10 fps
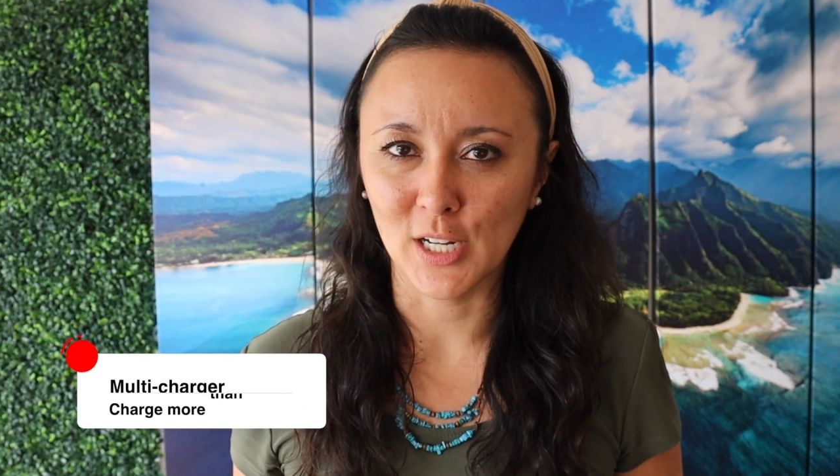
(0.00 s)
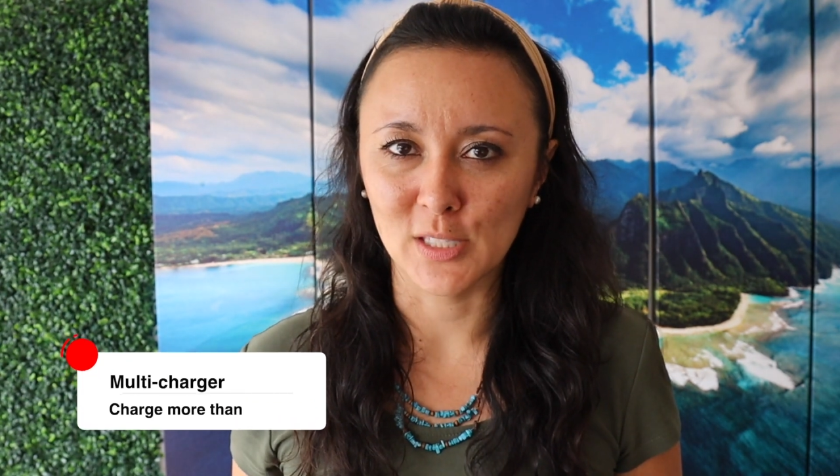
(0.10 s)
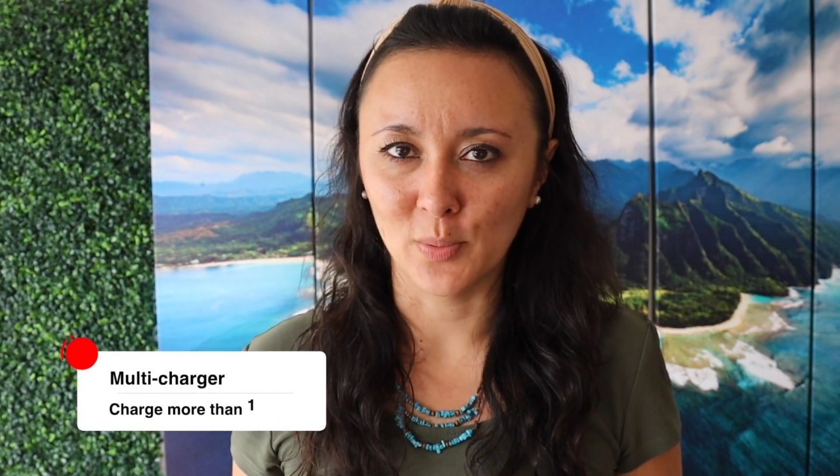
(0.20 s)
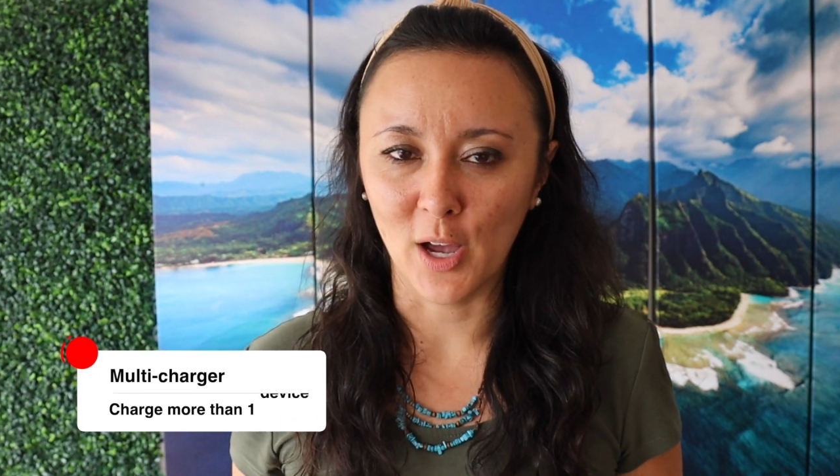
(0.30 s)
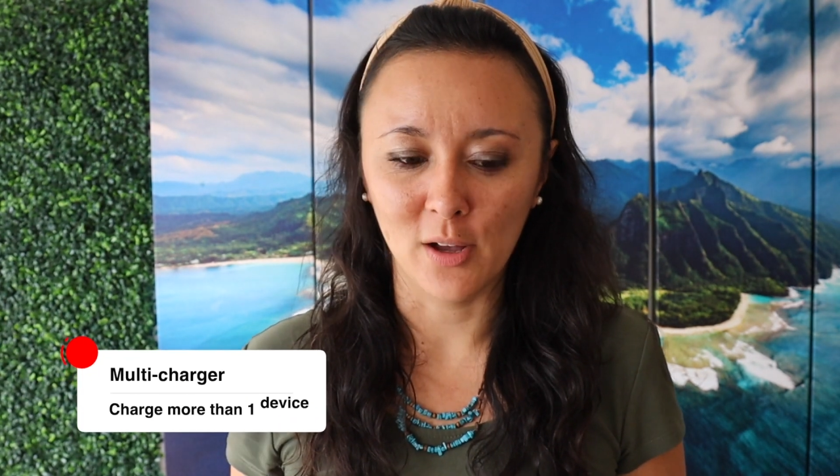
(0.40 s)

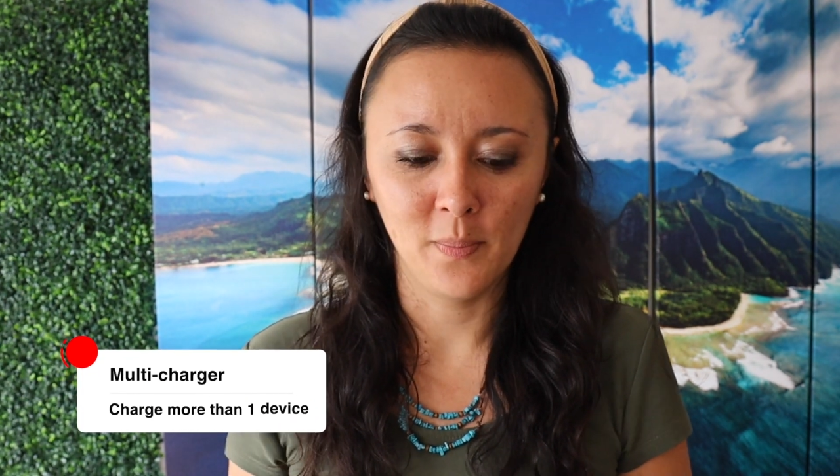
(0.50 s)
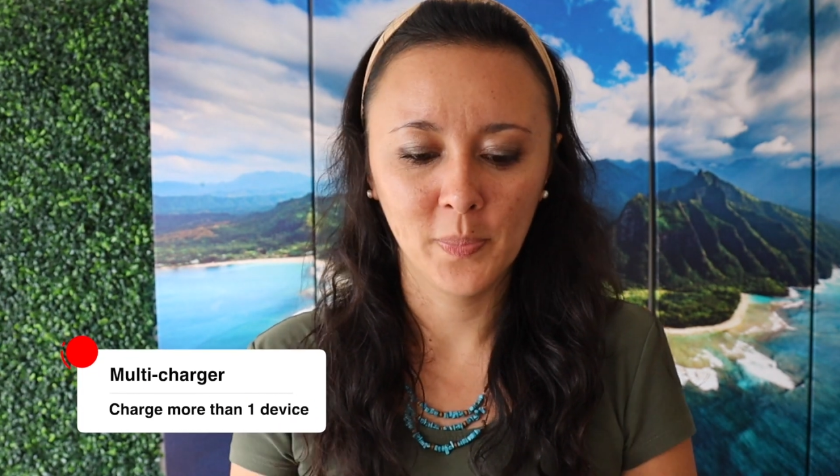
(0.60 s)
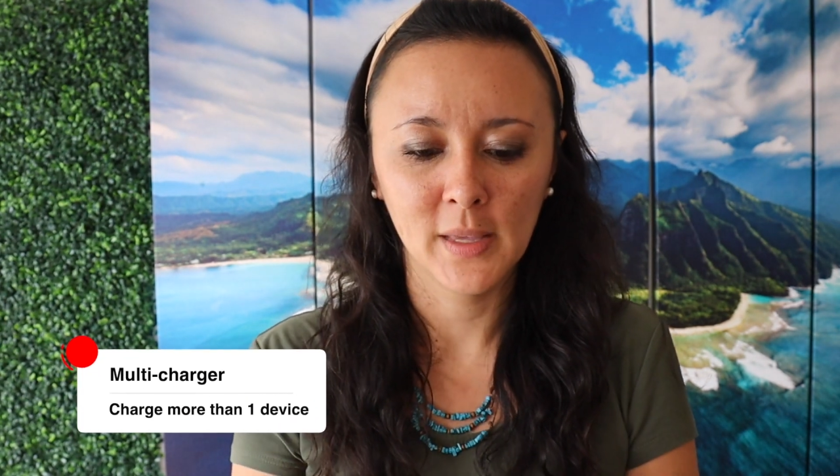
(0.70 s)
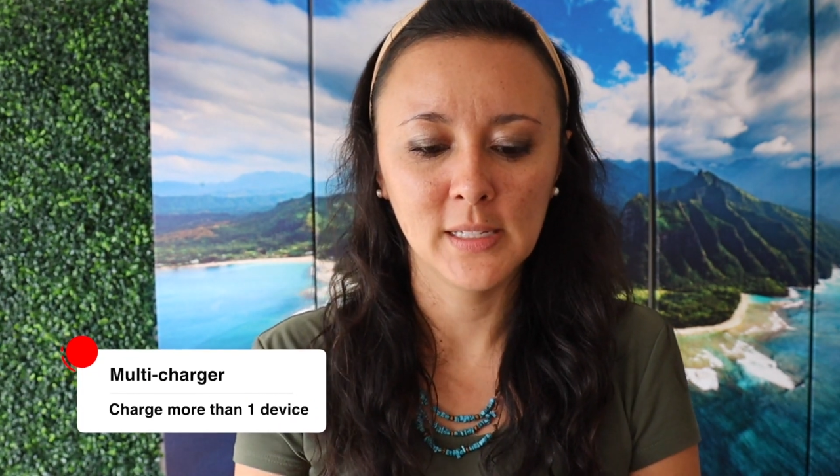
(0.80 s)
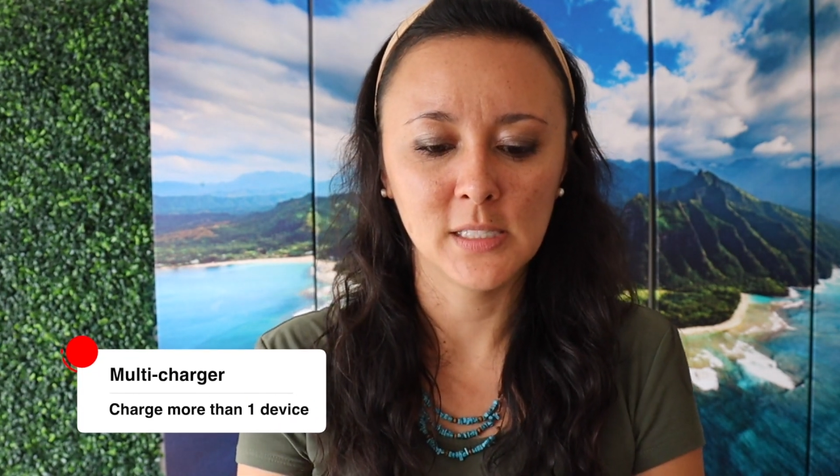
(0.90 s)
as well.
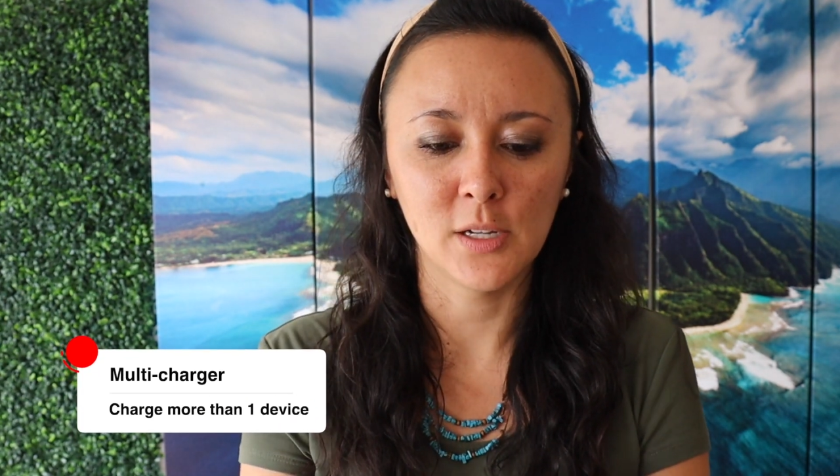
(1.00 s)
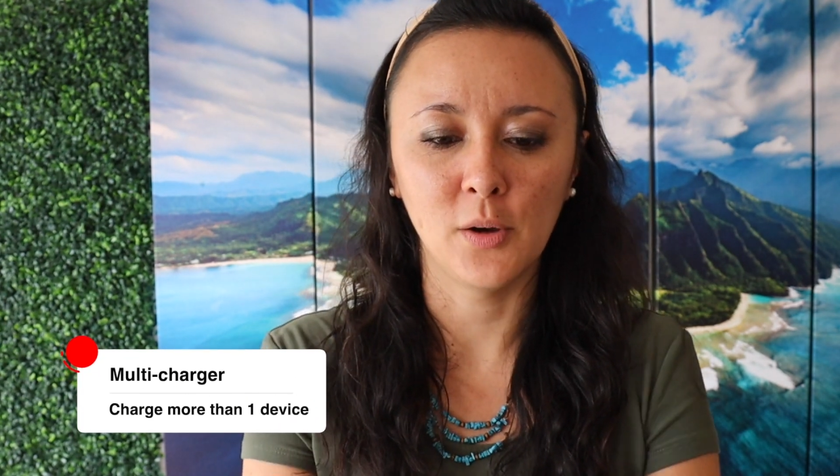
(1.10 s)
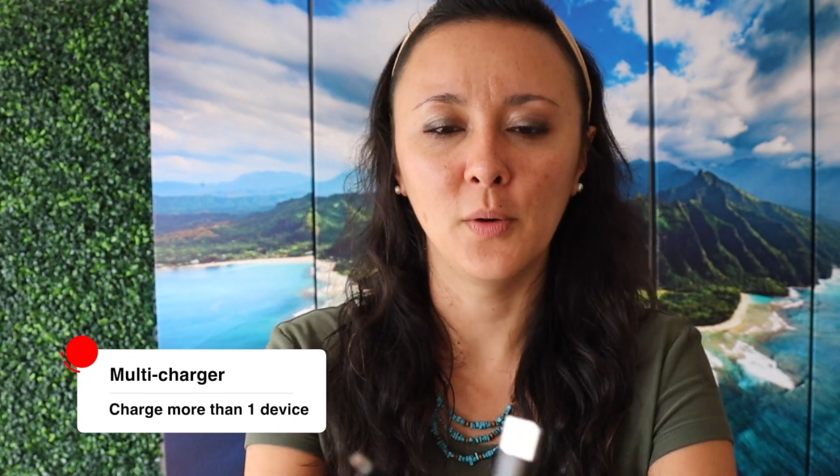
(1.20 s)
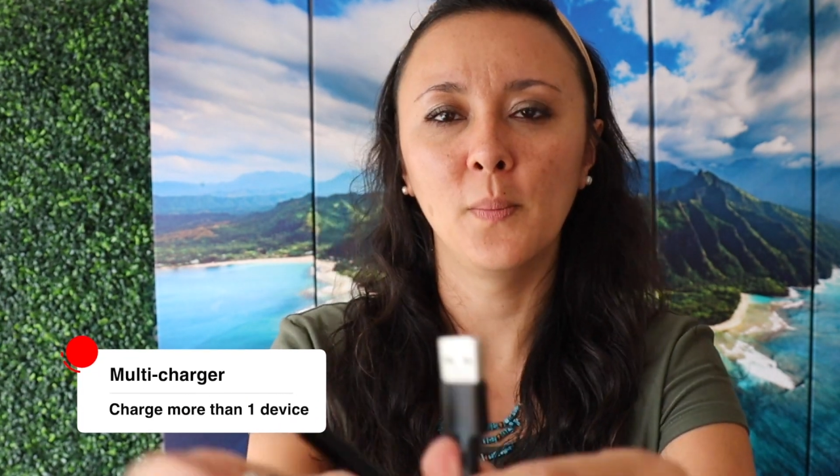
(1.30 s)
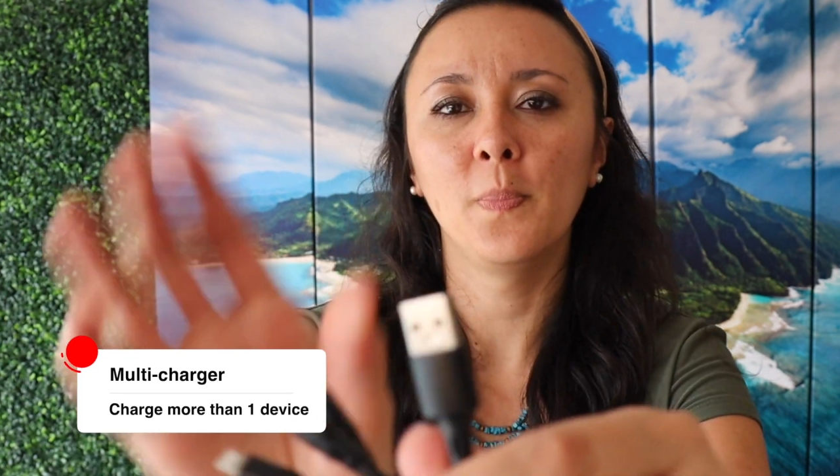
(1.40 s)

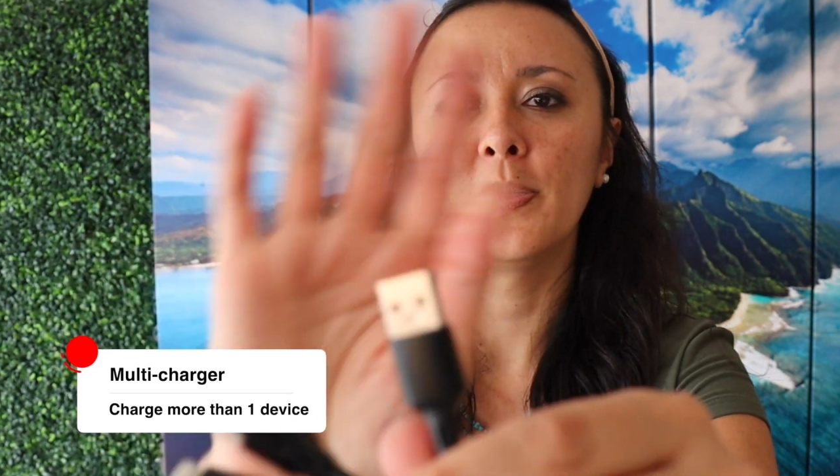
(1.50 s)
So